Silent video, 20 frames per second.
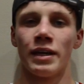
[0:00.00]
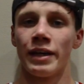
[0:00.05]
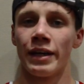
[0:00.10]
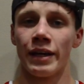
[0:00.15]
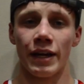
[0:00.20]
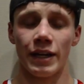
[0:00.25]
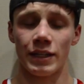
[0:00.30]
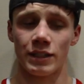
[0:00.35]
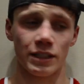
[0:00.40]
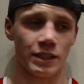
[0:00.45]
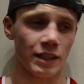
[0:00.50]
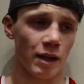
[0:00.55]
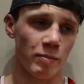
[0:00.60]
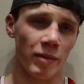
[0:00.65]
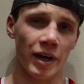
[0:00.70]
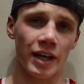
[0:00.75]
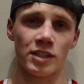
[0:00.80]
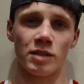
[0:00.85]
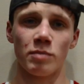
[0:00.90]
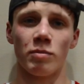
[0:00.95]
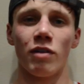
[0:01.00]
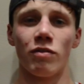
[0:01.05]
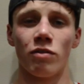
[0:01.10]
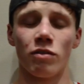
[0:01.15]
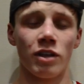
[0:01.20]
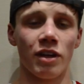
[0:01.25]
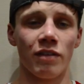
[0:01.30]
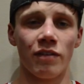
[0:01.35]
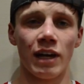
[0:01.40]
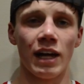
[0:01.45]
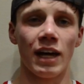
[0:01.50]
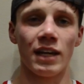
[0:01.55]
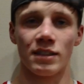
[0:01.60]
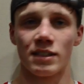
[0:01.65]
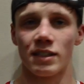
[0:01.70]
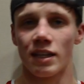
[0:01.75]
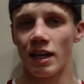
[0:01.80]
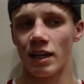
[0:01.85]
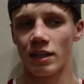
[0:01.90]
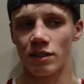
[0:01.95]
And it's just that pace above all the other lads.
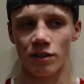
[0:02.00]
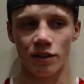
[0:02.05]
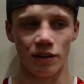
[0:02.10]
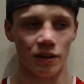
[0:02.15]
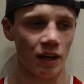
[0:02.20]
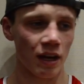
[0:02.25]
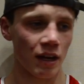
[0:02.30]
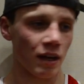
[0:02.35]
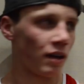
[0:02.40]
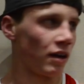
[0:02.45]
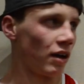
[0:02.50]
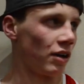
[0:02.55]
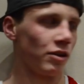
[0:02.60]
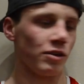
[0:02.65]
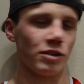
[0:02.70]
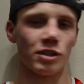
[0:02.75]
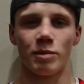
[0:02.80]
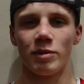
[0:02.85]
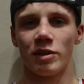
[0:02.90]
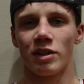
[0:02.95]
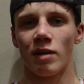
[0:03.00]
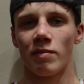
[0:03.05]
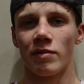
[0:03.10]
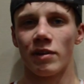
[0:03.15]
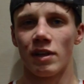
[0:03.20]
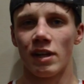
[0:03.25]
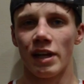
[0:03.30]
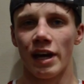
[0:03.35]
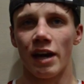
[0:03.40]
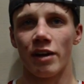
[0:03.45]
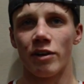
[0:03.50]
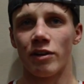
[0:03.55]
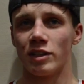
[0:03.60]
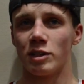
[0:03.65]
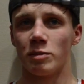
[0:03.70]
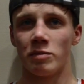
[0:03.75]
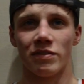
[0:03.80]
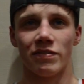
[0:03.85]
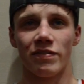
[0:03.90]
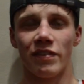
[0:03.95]
So I knew he was going to be coming at that. I knew I had to
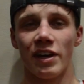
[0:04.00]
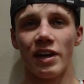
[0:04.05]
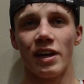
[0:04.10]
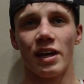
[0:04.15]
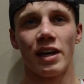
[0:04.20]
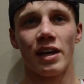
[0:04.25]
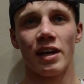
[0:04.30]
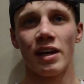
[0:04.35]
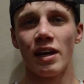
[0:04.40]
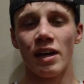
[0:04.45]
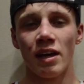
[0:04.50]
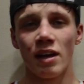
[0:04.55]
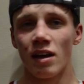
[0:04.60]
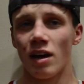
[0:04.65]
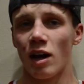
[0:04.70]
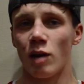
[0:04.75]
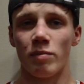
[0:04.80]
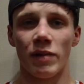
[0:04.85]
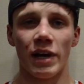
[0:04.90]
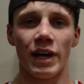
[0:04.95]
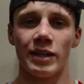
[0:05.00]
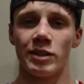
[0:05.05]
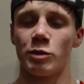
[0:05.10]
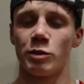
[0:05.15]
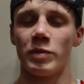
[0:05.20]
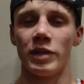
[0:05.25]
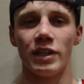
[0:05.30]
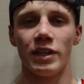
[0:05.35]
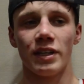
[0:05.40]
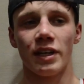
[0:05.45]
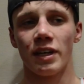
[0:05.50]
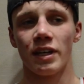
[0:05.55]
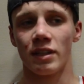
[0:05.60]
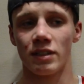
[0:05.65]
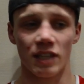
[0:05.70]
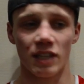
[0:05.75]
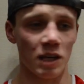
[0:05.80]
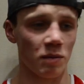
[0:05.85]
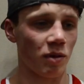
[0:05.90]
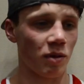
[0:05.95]
be fit, up my hand speed to
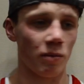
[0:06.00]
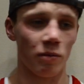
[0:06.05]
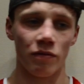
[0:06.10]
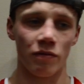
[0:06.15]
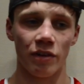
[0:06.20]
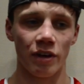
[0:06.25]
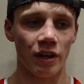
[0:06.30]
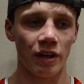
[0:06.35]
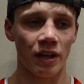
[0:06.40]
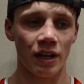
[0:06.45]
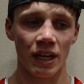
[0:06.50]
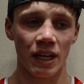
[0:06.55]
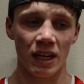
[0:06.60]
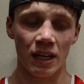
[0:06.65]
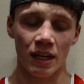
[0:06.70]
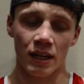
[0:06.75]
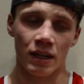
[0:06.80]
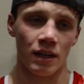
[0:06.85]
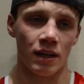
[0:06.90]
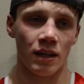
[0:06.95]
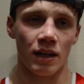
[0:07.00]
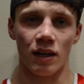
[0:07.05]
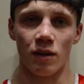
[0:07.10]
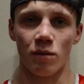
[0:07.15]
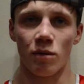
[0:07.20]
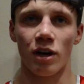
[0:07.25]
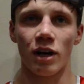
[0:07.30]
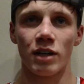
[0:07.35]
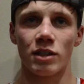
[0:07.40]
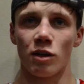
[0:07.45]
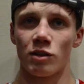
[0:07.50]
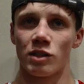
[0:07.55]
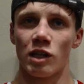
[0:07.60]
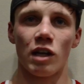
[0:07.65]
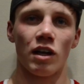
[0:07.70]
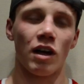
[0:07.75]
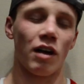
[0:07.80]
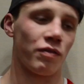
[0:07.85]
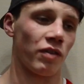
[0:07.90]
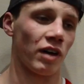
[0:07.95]
keep up with it. And it worked. I felt
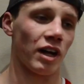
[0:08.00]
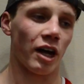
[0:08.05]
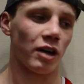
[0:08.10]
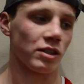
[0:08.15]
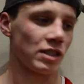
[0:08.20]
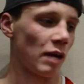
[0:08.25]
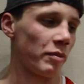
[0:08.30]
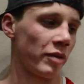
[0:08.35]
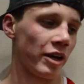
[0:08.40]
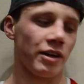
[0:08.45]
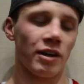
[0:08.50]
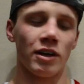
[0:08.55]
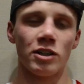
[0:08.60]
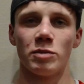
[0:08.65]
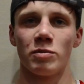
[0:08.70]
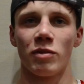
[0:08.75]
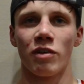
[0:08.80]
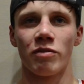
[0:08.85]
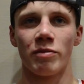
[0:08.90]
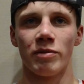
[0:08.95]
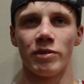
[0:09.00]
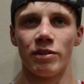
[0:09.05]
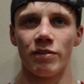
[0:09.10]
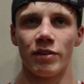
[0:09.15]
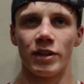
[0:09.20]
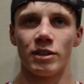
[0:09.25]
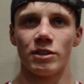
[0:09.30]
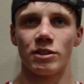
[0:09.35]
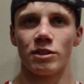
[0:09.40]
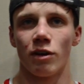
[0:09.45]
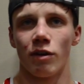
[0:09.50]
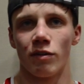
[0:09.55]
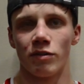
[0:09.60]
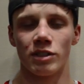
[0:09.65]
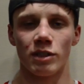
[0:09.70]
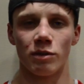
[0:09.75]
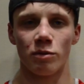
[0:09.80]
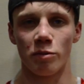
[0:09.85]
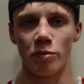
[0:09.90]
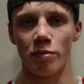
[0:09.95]
like I was like a bit of nudge above him in the ring. So obviously
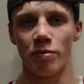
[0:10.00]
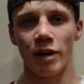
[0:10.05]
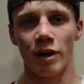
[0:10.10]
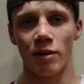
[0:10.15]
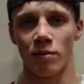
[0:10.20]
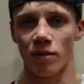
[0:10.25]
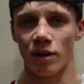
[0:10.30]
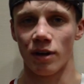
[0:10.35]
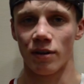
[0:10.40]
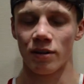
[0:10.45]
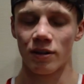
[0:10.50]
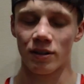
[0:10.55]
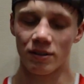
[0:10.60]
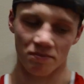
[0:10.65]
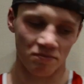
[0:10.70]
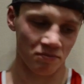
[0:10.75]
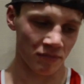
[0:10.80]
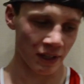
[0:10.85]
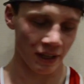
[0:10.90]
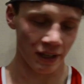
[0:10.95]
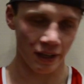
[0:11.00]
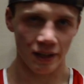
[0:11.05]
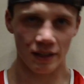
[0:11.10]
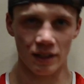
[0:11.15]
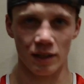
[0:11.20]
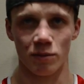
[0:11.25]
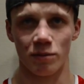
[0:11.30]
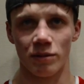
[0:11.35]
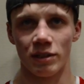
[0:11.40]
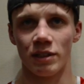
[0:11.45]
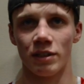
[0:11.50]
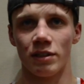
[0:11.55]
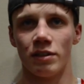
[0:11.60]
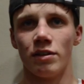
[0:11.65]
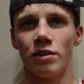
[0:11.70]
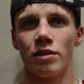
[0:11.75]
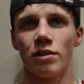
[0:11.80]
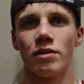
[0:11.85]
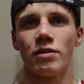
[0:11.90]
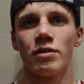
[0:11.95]
we prepared well, did what we needed
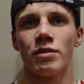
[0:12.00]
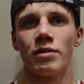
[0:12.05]
to do.